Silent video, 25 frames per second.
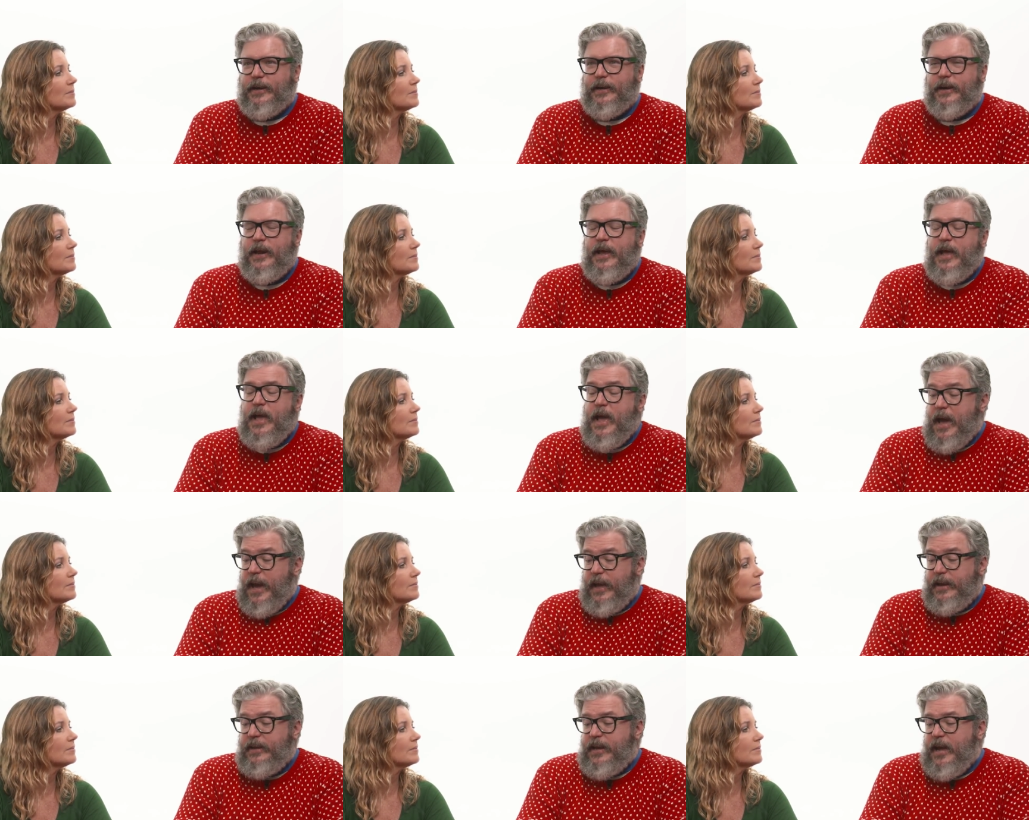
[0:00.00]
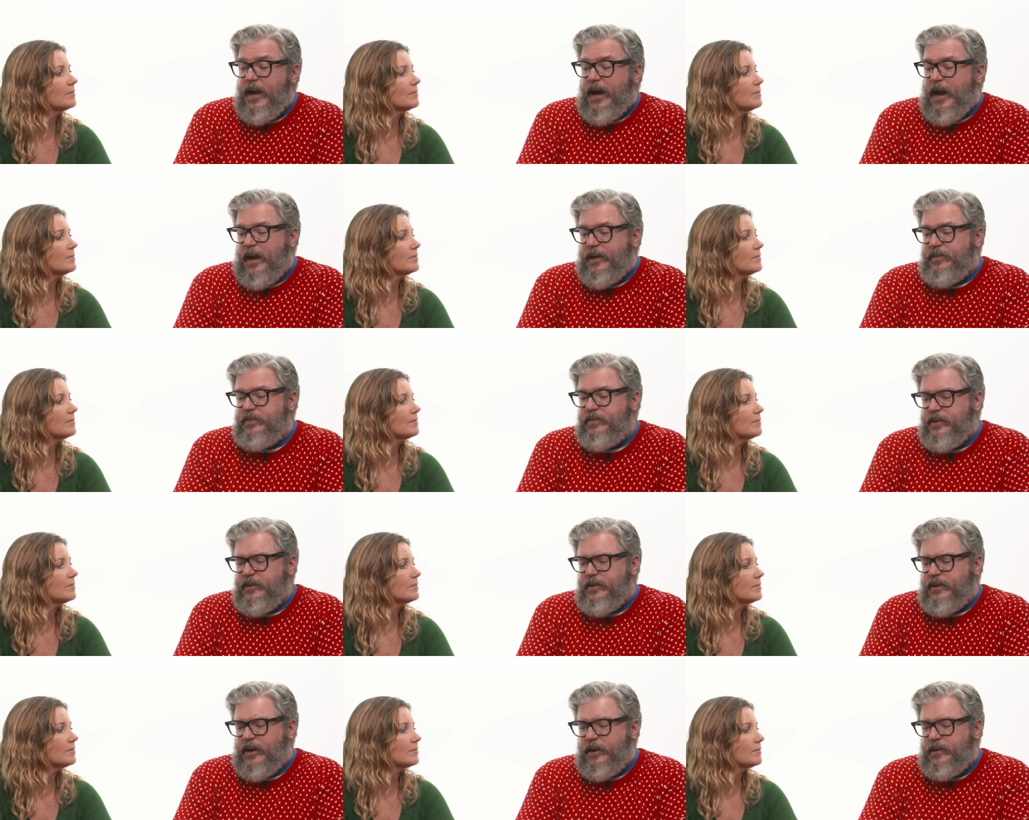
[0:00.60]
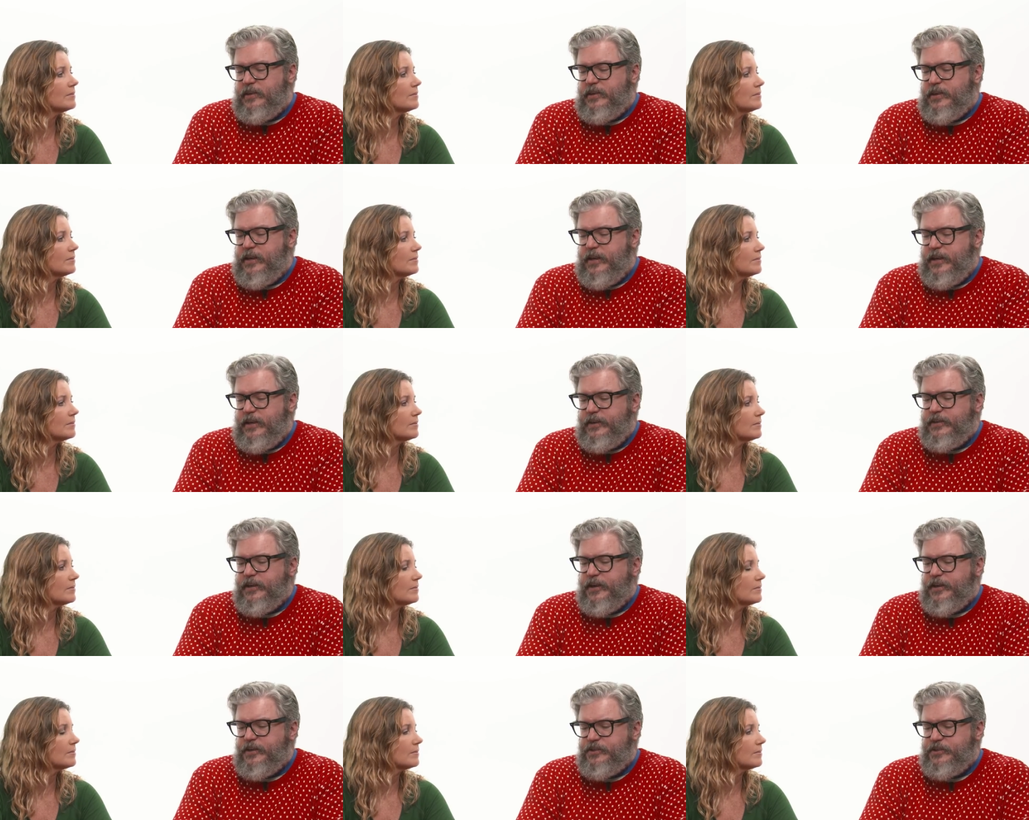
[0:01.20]
Speaker 1: And and yeah, I think I think
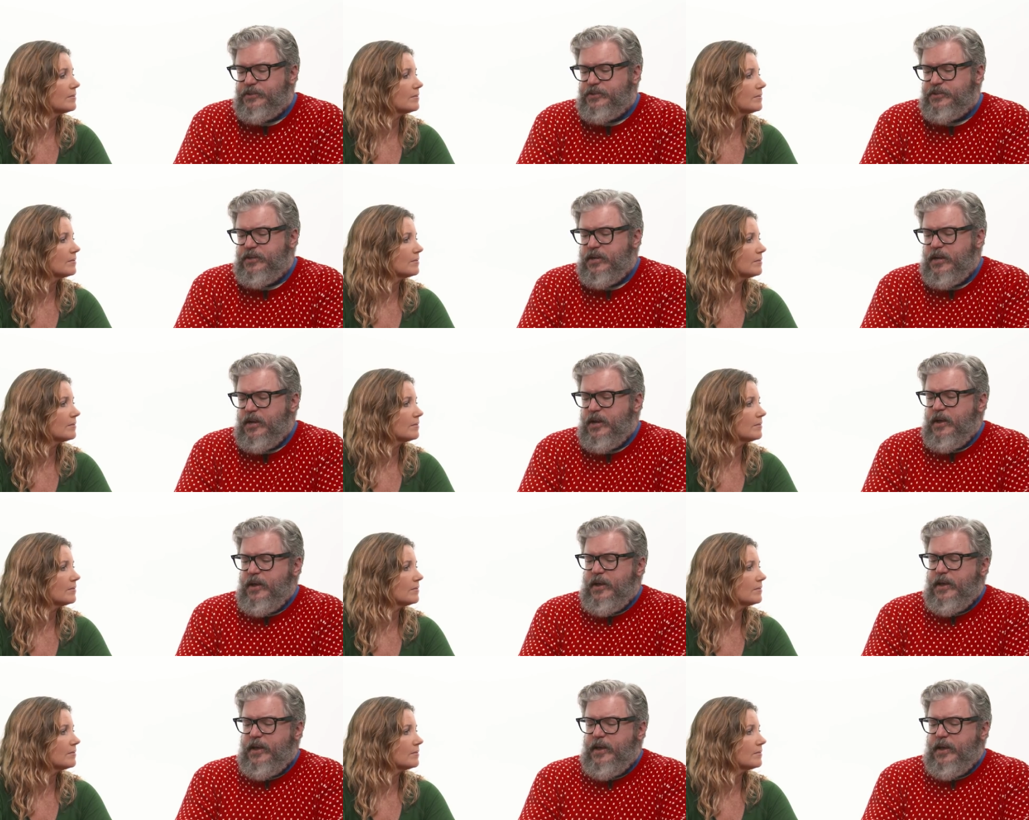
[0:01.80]
he does.